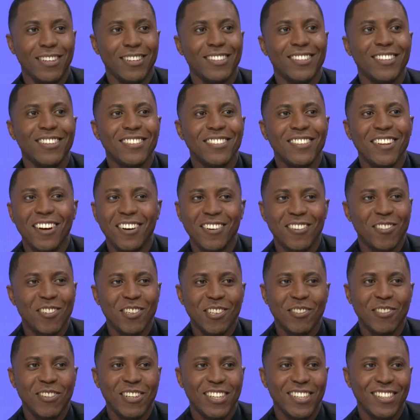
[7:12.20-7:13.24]
this is not going
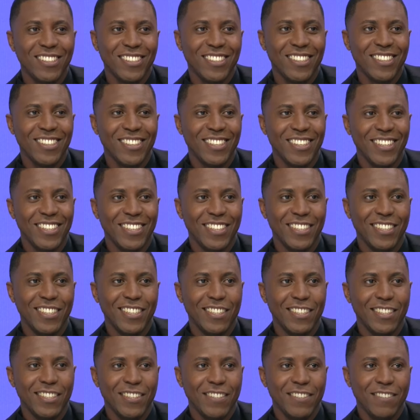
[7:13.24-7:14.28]
well, is it?
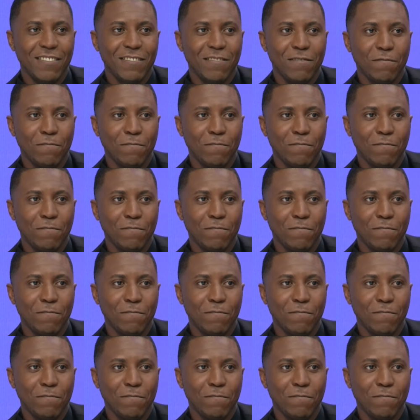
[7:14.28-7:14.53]
Mm.